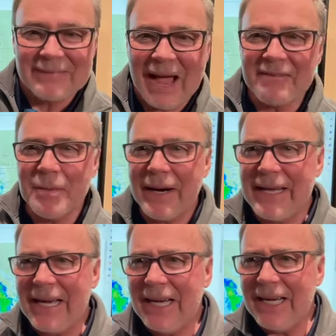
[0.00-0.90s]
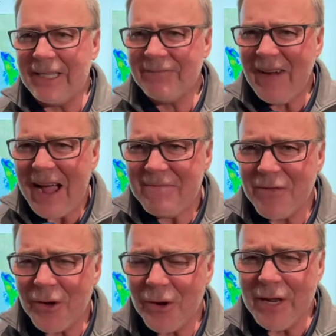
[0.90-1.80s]
Hi, everybody.
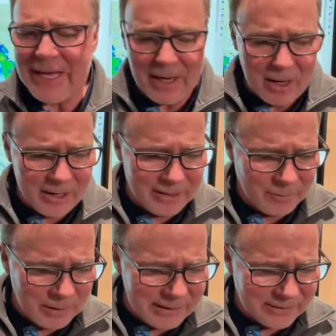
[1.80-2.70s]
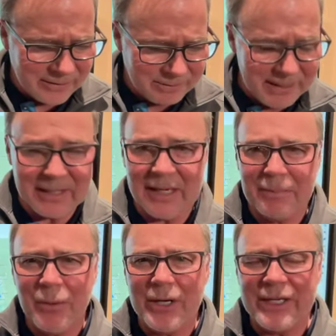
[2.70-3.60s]
5:30 on what has been a
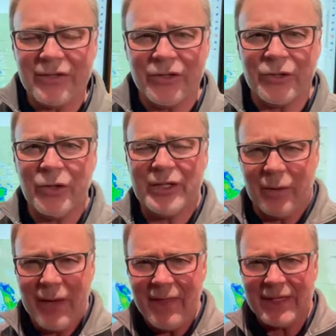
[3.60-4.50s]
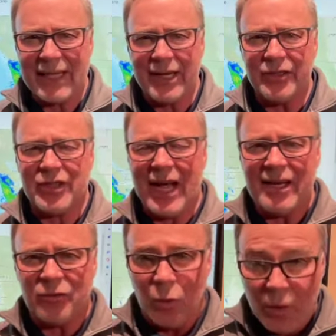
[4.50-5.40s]
pretty decent Tuesday. We had the cloudy
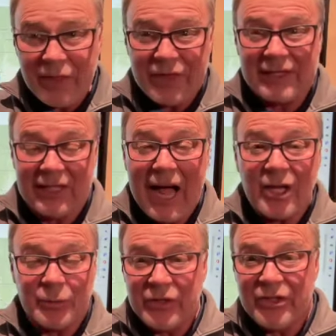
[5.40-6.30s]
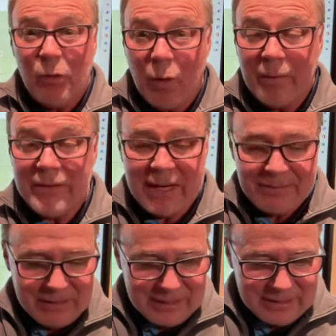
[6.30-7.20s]
skies. With the clouds, we still warmed
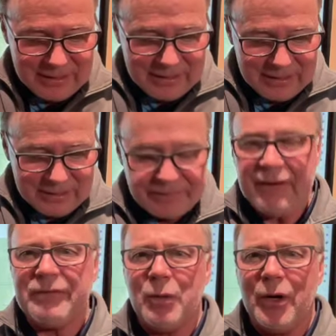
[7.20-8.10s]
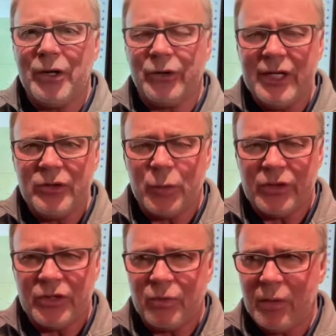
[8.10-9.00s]
up to 51 degrees,
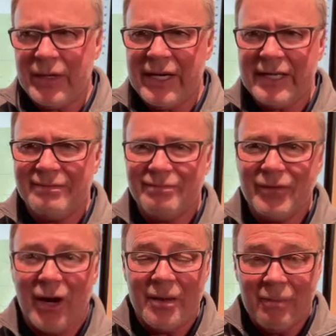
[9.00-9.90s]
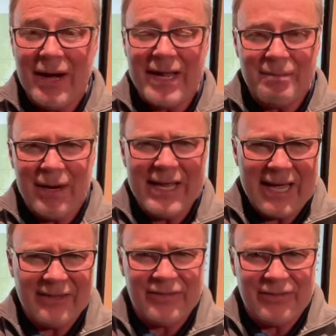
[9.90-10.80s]
which is what we hit on Monday. Monday
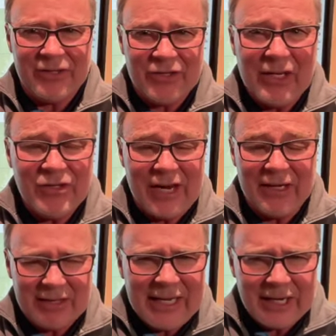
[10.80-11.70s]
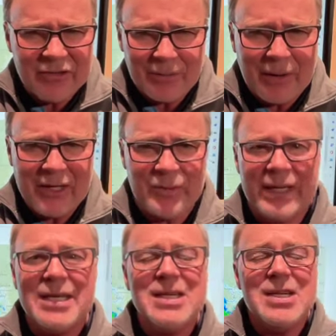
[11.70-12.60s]
had the sunshine, so that kind of surprised me.
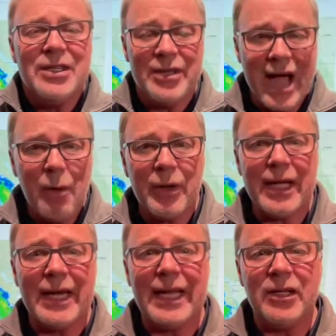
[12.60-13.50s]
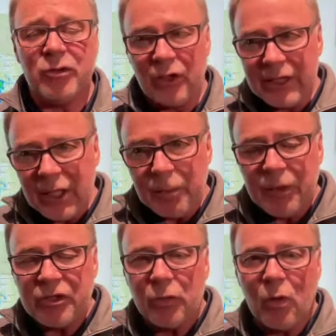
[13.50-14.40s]
Now we're getting into a little
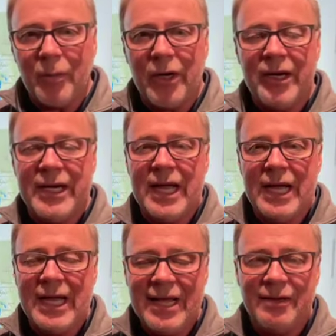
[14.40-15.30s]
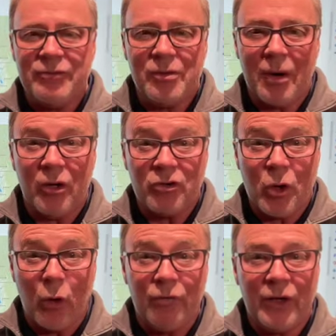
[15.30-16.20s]
push of warmer air ahead of tomorrow's
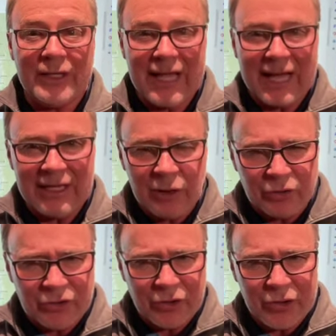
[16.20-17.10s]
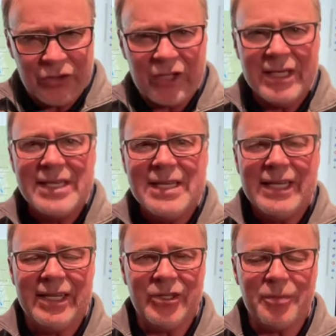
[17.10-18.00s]
cold front. That little surge
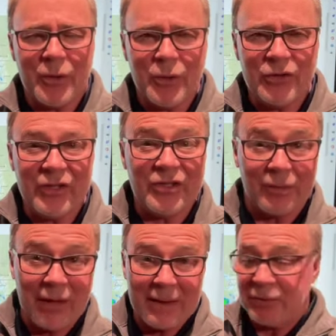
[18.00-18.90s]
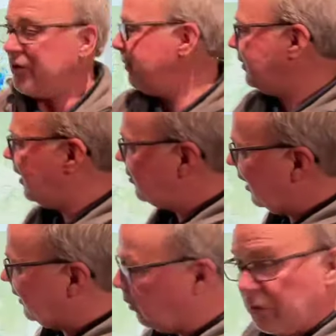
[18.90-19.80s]
is producing some light
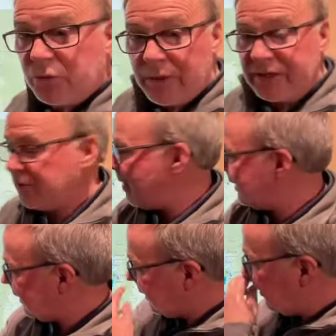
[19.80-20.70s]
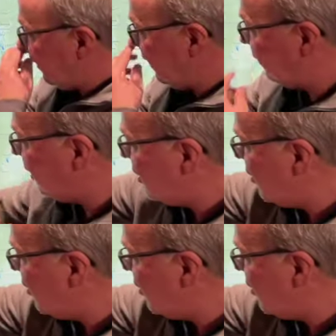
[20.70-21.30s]
precipitation out there, which we expected, and here it is